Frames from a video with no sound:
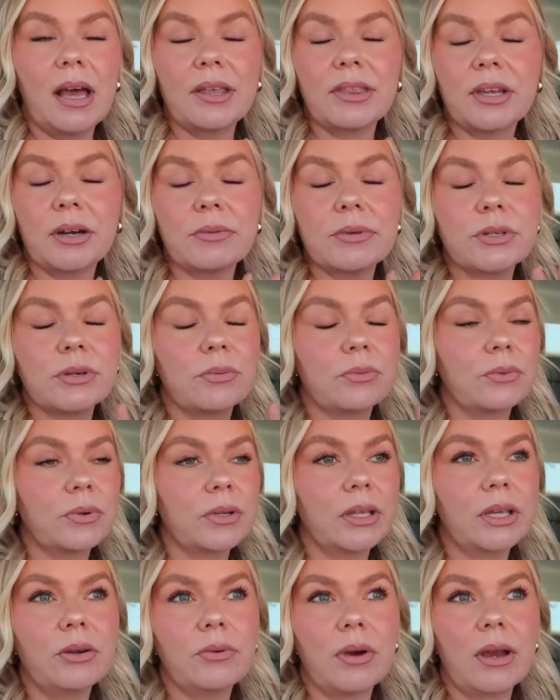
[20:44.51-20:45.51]
I thought it was a
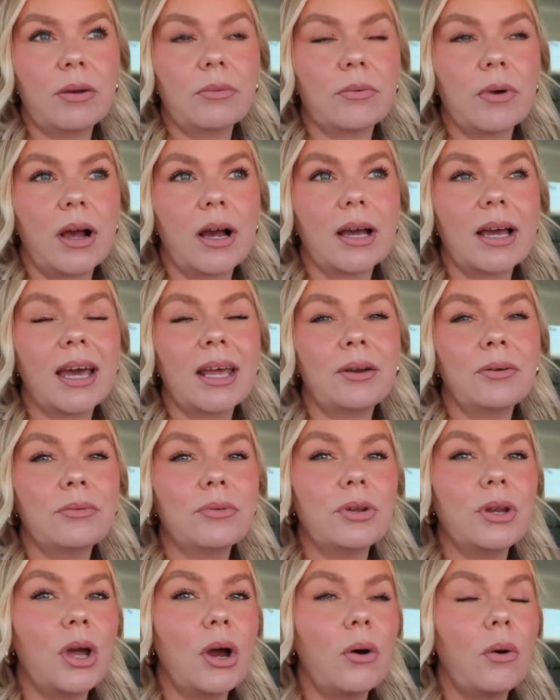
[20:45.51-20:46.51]
really great rug. I
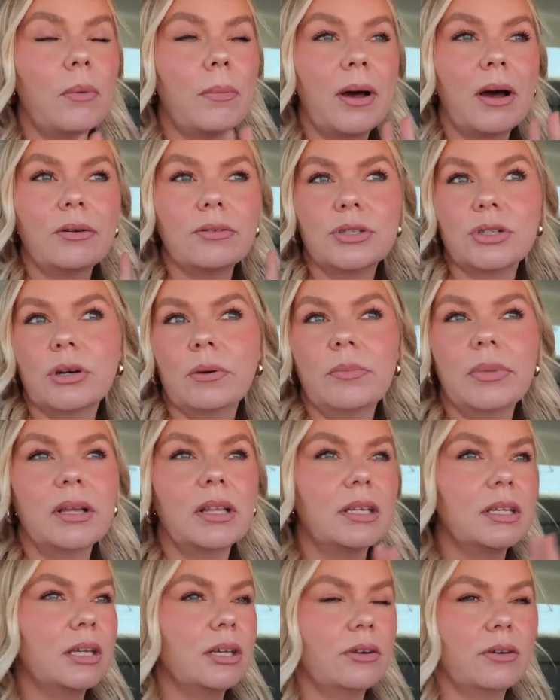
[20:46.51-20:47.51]
don't know about
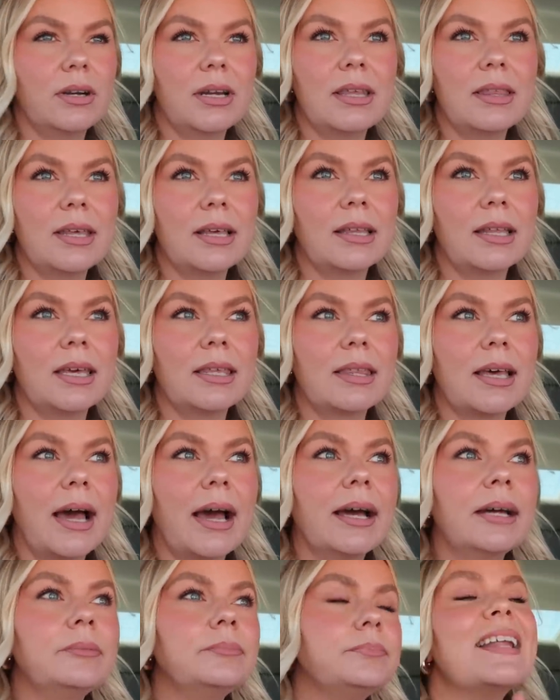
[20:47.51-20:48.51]
durability or anything like
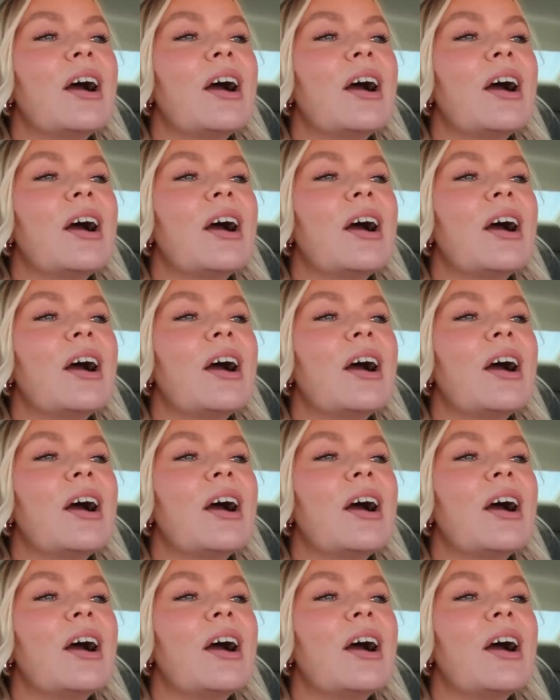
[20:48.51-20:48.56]
that.